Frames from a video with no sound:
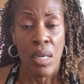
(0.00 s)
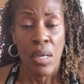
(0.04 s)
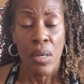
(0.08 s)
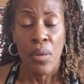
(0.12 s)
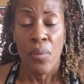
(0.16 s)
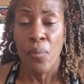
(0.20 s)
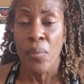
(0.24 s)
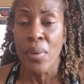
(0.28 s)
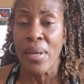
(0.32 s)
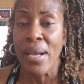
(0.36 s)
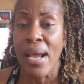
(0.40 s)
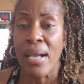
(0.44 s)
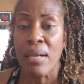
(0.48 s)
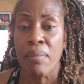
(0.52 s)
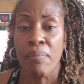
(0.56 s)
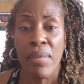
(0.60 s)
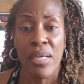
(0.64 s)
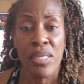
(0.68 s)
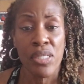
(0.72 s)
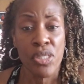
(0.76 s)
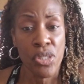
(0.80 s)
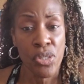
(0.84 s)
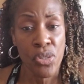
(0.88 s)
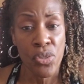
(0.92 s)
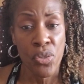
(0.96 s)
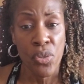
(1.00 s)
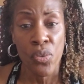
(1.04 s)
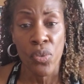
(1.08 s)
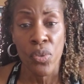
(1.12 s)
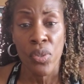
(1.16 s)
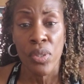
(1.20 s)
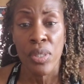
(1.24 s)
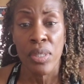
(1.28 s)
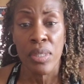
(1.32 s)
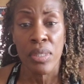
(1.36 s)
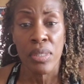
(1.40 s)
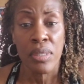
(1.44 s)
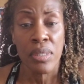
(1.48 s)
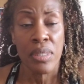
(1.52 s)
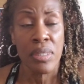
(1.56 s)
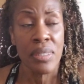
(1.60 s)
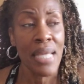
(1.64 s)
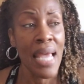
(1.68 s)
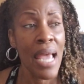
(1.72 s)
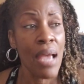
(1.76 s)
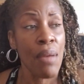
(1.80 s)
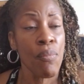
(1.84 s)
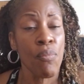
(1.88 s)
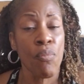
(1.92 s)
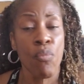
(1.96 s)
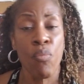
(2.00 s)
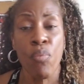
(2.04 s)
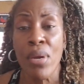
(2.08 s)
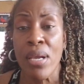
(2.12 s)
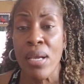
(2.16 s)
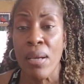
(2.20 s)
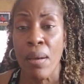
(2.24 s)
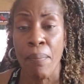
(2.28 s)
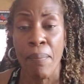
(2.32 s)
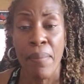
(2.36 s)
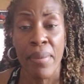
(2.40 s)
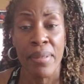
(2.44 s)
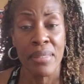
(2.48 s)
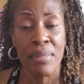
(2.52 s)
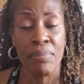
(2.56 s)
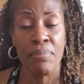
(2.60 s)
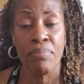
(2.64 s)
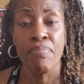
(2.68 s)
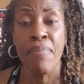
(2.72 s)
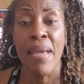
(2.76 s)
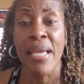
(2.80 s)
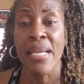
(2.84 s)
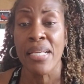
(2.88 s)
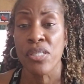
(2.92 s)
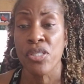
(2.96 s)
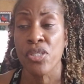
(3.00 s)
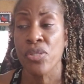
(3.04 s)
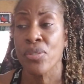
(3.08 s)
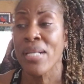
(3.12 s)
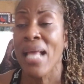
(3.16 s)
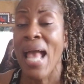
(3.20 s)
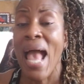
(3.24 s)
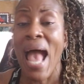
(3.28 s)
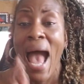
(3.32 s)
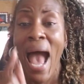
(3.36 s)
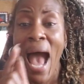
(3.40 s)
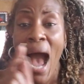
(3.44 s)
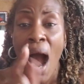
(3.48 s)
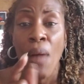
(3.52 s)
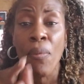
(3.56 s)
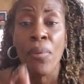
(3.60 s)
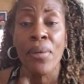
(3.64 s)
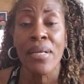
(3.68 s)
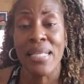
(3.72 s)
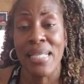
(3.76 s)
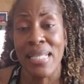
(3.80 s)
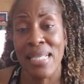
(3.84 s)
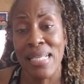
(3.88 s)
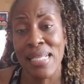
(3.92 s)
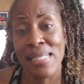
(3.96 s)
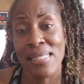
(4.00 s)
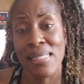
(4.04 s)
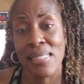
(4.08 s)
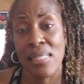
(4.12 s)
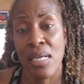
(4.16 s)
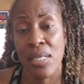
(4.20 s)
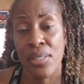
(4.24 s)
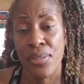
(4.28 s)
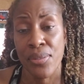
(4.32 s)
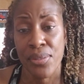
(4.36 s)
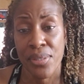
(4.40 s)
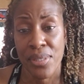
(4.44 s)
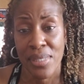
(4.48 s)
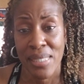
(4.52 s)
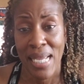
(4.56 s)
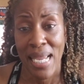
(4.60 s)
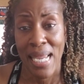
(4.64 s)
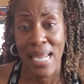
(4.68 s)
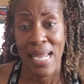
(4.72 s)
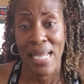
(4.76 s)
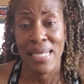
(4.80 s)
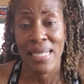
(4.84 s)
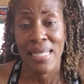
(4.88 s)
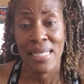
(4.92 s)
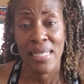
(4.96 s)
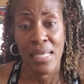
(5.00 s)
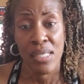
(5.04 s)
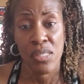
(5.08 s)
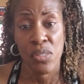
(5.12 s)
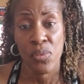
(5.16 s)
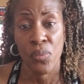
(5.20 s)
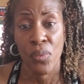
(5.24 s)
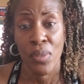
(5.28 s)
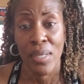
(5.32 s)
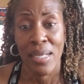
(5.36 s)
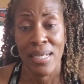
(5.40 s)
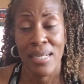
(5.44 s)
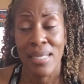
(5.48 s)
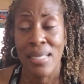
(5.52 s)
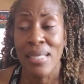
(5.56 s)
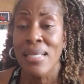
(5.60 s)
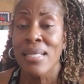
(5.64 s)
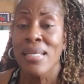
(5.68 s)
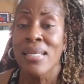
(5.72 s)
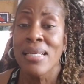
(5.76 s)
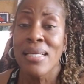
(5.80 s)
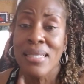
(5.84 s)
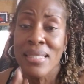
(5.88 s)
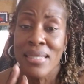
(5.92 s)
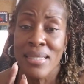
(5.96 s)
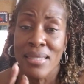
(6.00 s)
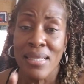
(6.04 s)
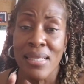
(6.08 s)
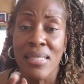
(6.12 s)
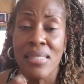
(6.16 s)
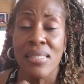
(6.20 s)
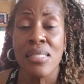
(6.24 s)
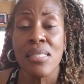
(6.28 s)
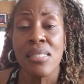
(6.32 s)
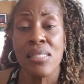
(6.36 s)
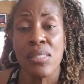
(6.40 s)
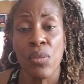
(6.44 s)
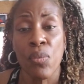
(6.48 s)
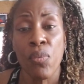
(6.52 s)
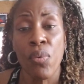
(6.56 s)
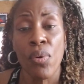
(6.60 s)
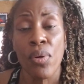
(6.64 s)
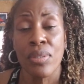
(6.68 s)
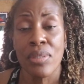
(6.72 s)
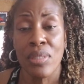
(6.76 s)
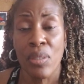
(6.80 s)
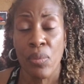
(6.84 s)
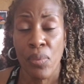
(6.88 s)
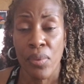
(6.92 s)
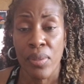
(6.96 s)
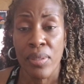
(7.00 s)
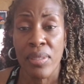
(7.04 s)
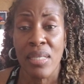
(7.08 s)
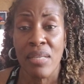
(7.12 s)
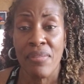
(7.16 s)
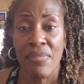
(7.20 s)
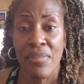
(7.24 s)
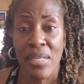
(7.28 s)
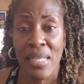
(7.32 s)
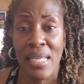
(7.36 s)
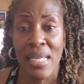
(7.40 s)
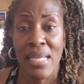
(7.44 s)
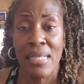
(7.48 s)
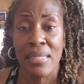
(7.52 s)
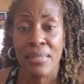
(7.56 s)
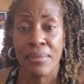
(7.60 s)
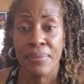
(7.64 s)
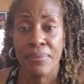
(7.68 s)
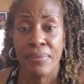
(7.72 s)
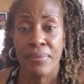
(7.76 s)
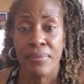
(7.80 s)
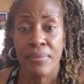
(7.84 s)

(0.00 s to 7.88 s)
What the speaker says: We got to make sure that we are making sure that our kids understand that, guess what? This is the world that we're living in.